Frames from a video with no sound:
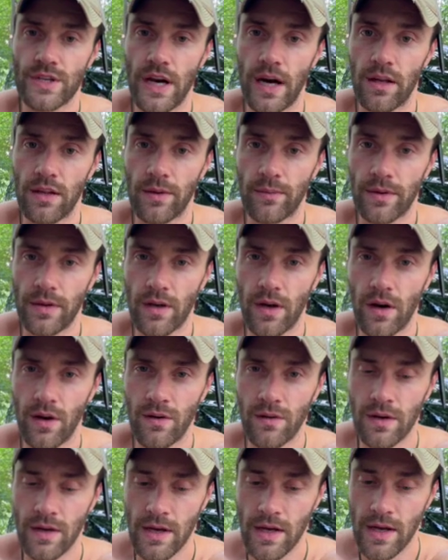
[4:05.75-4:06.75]
out, let me know.
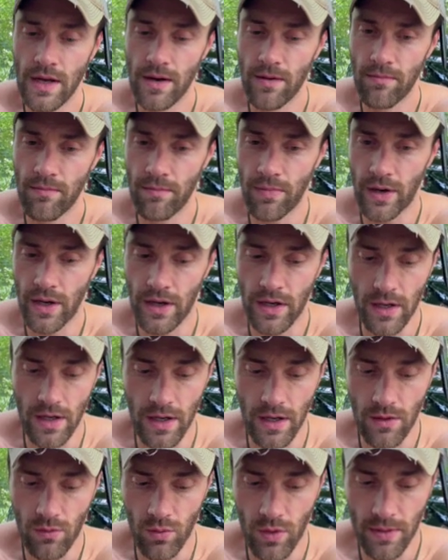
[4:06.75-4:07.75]
But
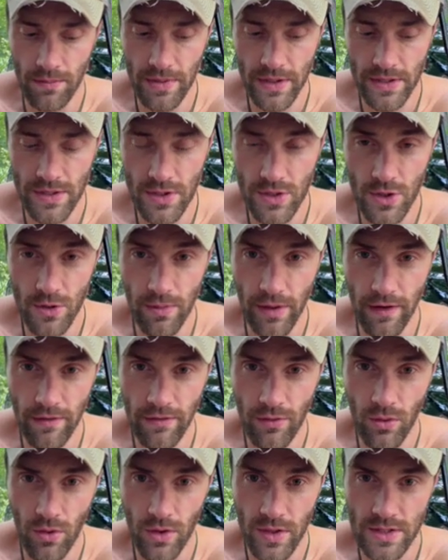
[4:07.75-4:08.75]
one piece of
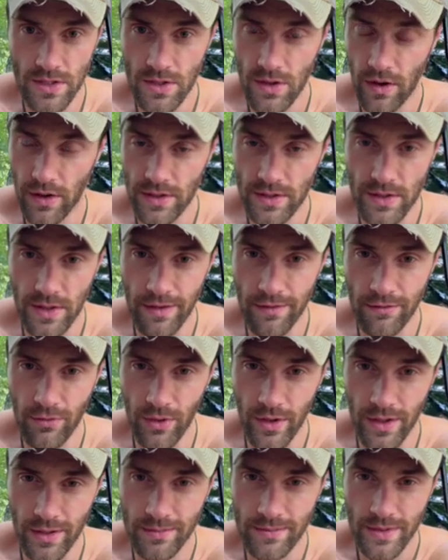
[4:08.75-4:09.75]
2x4, that's a target stand
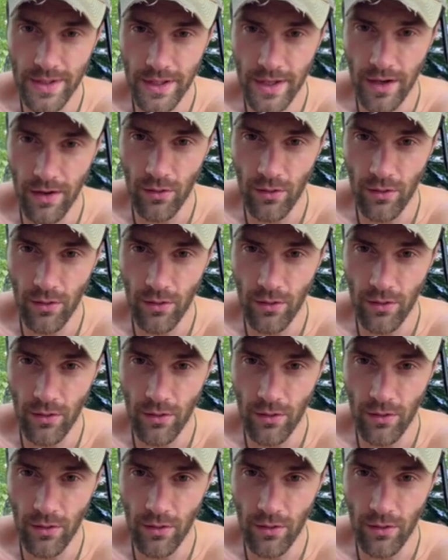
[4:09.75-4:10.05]
for you. Take care,